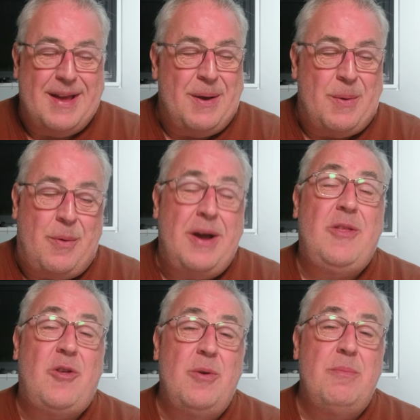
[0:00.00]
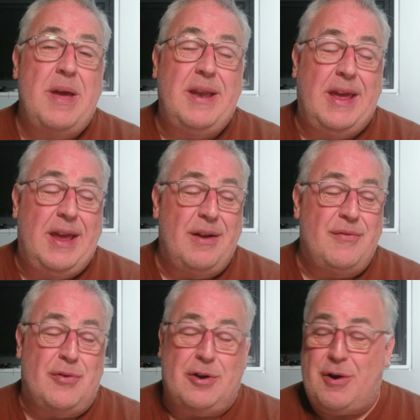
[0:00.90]
Way too many
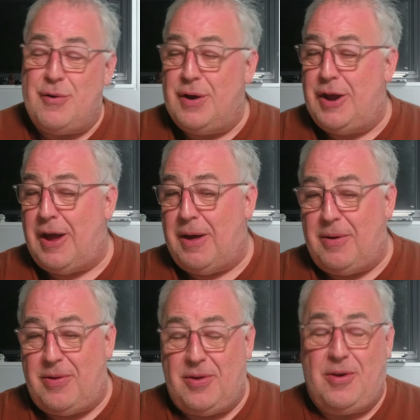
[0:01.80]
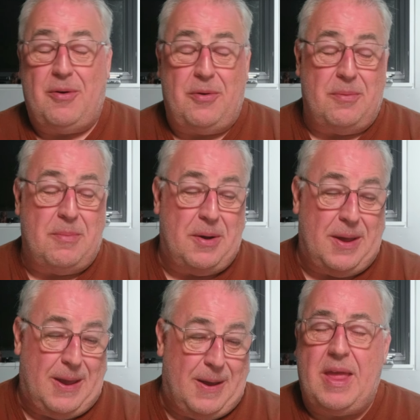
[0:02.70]
vodka and cokes, God
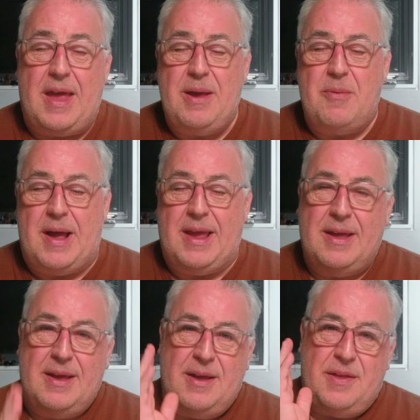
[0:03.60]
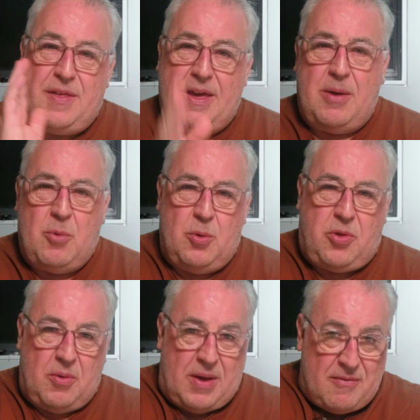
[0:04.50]
almighty. Anyway, thank you all
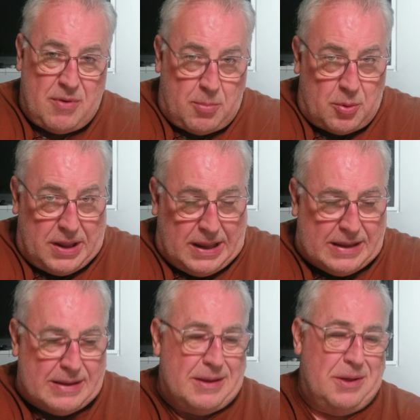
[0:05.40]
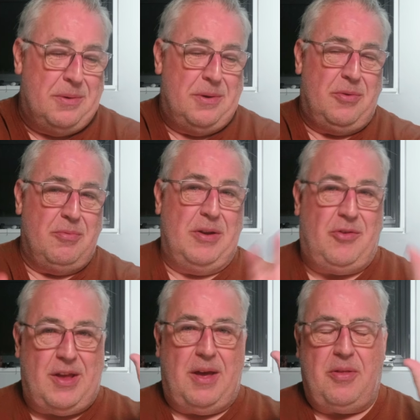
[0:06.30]
to everybody who has
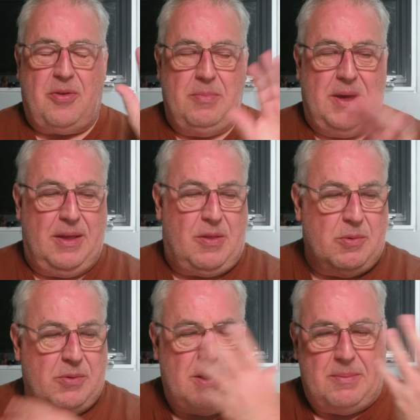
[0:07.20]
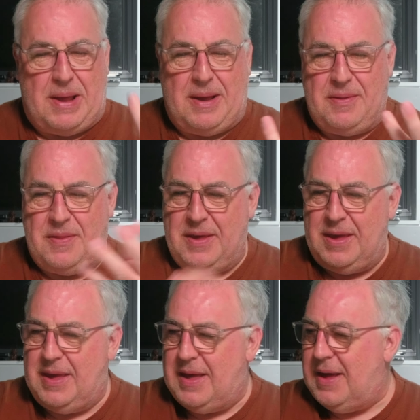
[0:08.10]
reached out to me talking about
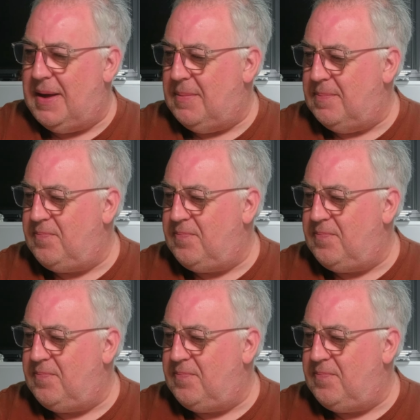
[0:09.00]
the